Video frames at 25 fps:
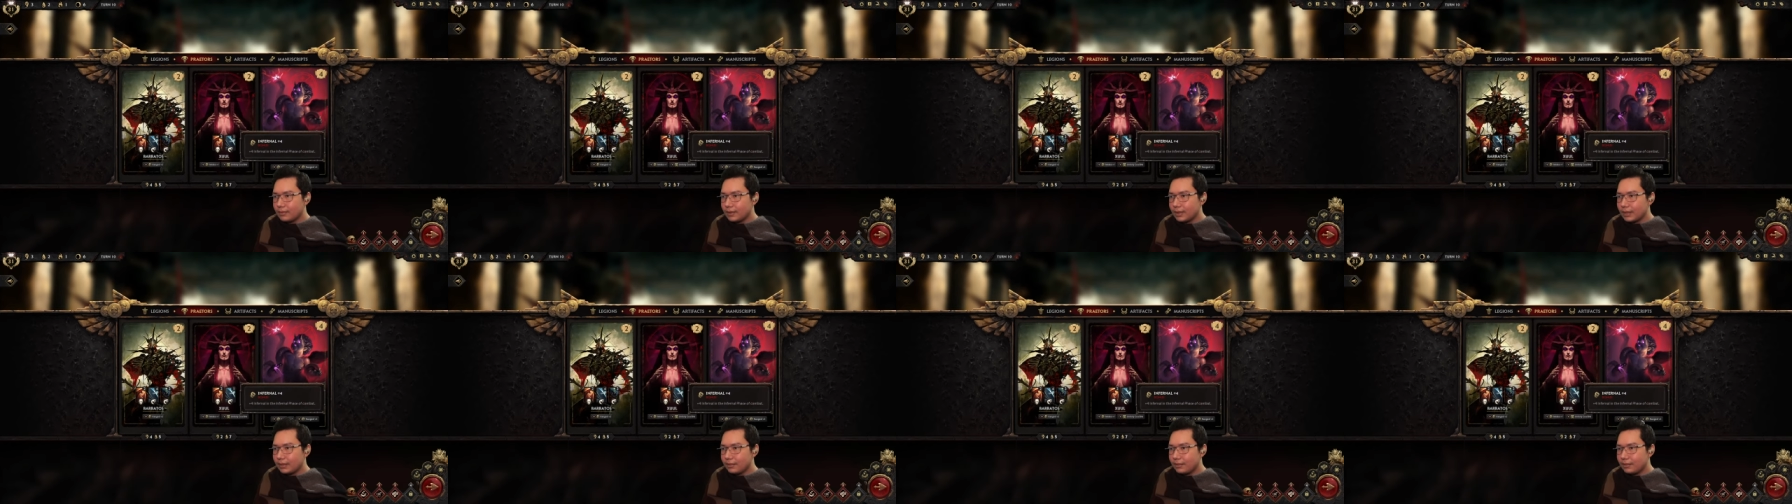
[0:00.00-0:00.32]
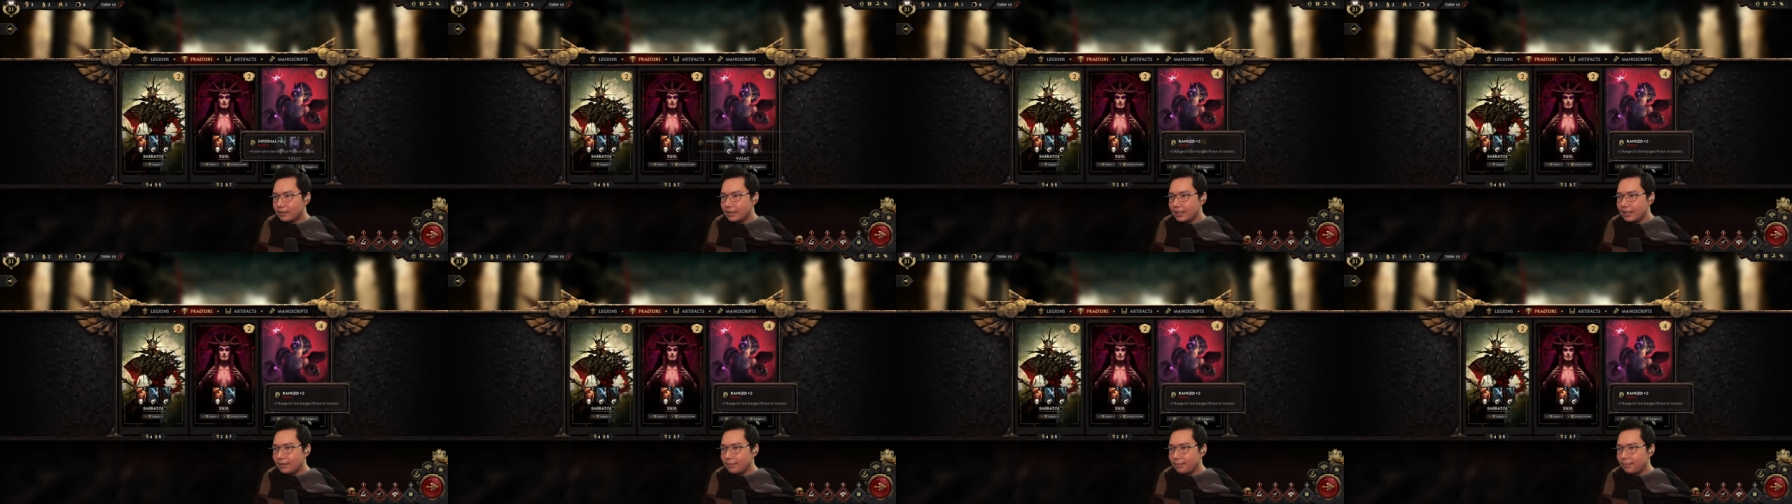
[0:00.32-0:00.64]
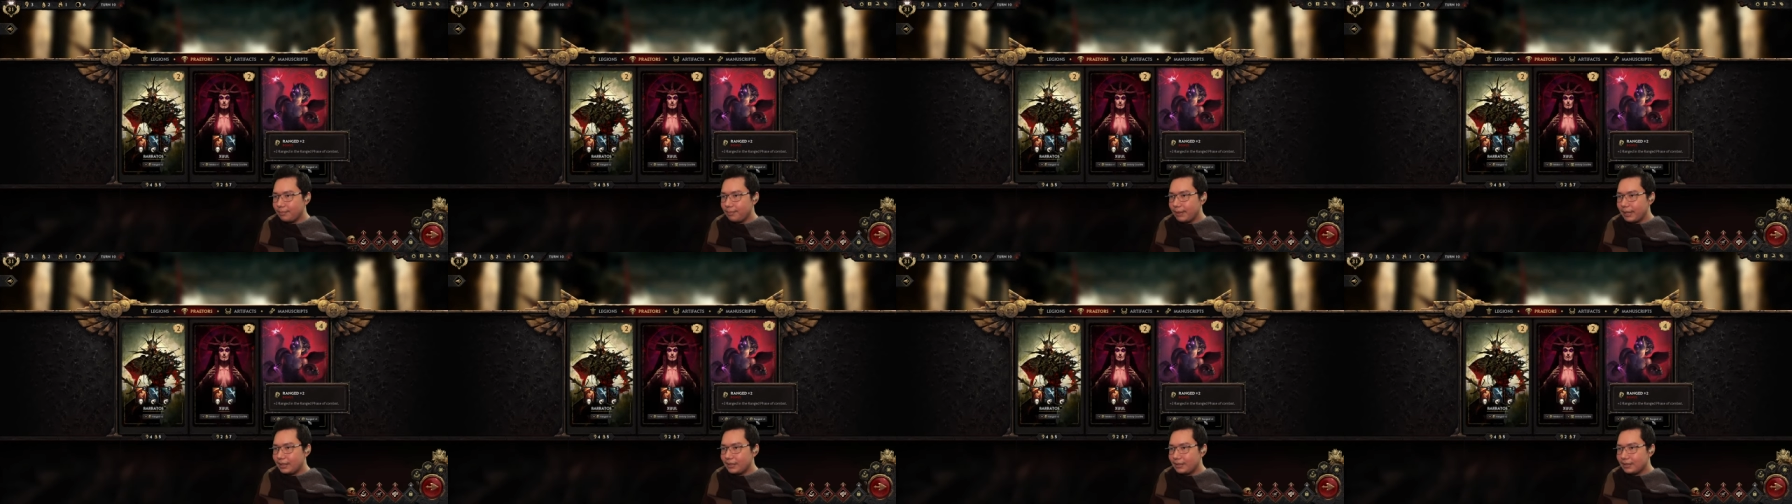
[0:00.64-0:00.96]
I could get a
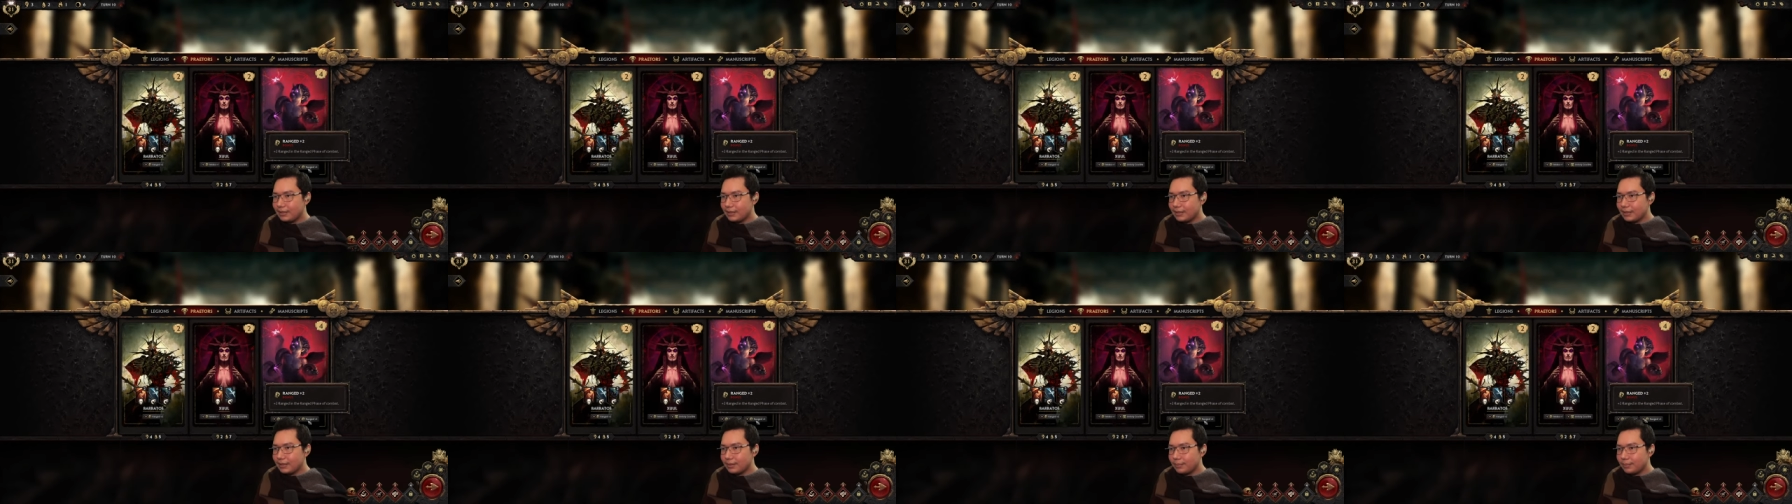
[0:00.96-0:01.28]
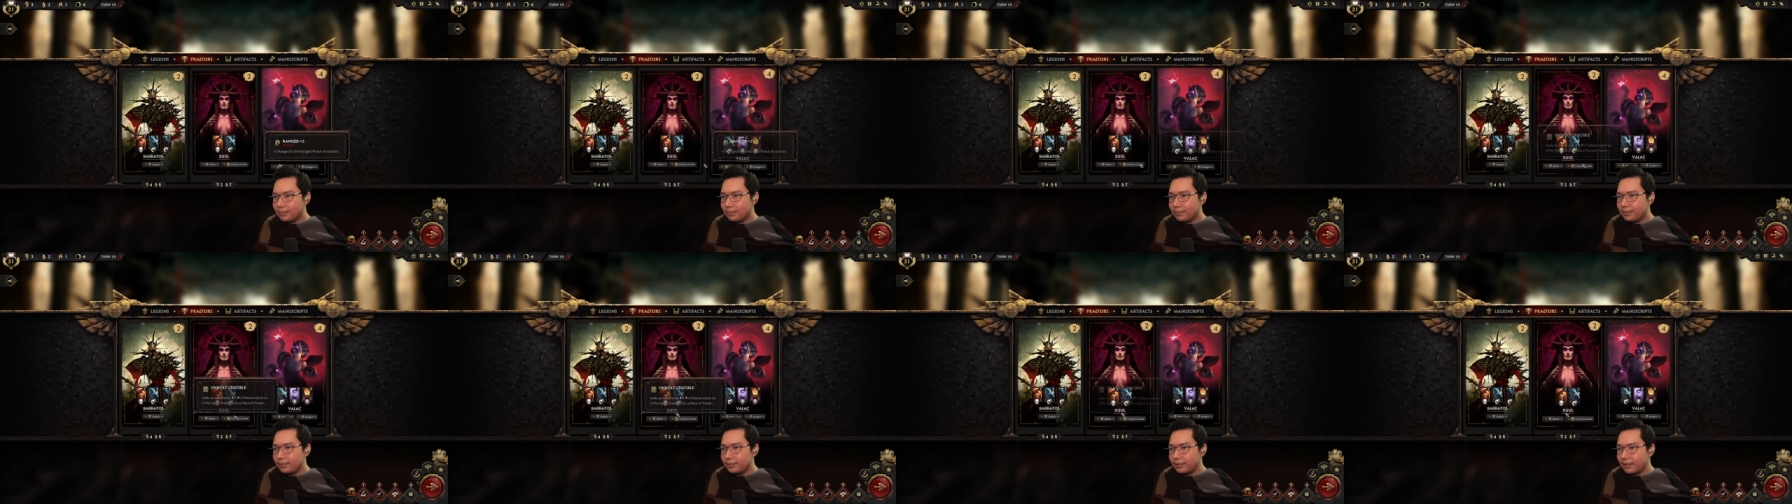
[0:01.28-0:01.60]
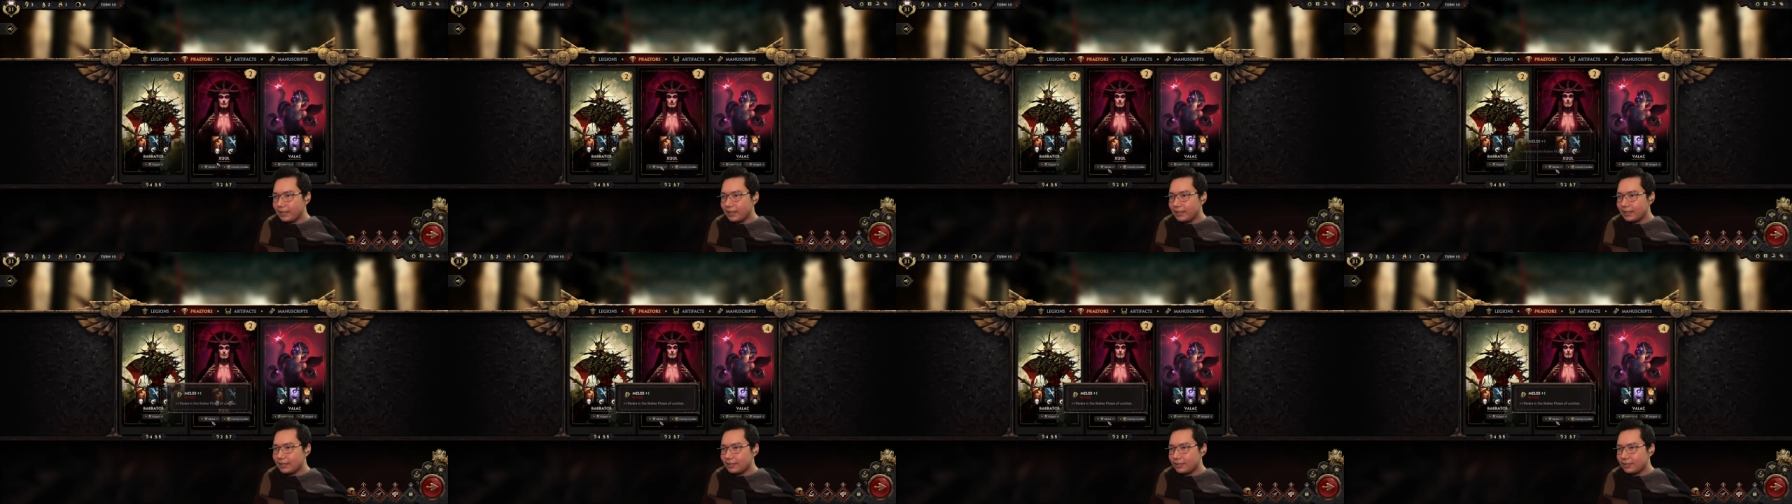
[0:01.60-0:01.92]
better
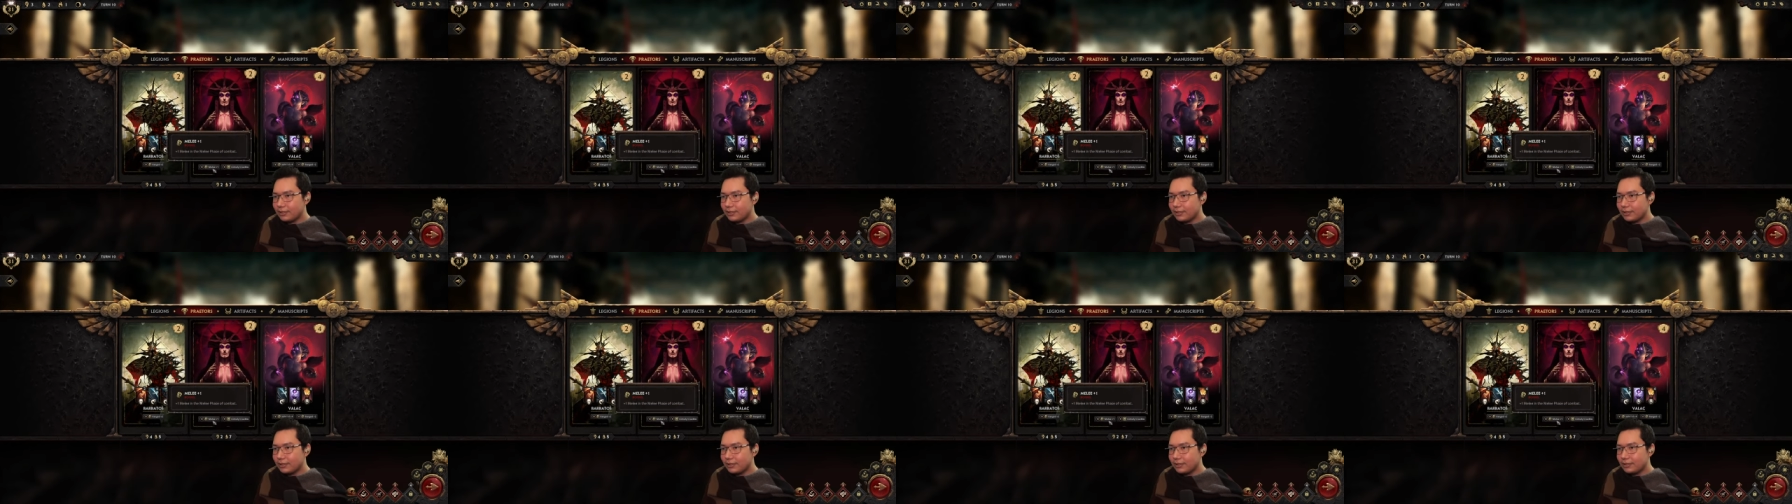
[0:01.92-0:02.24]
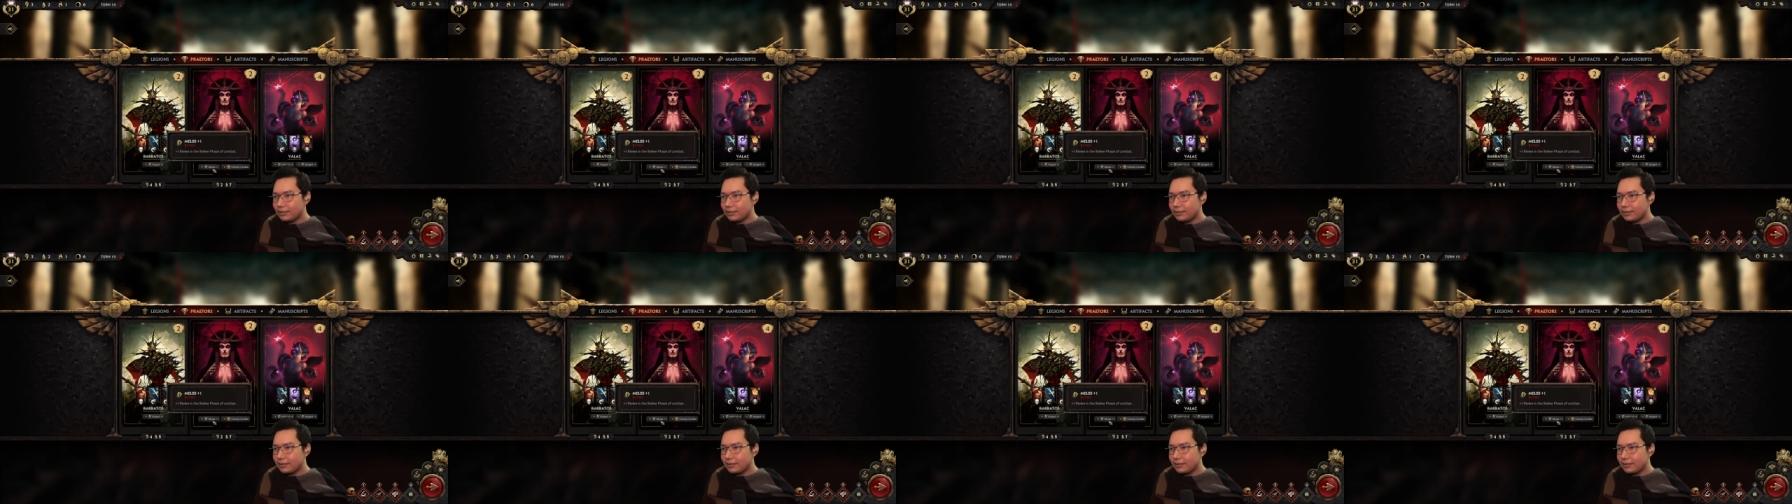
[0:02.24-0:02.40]
Praetor.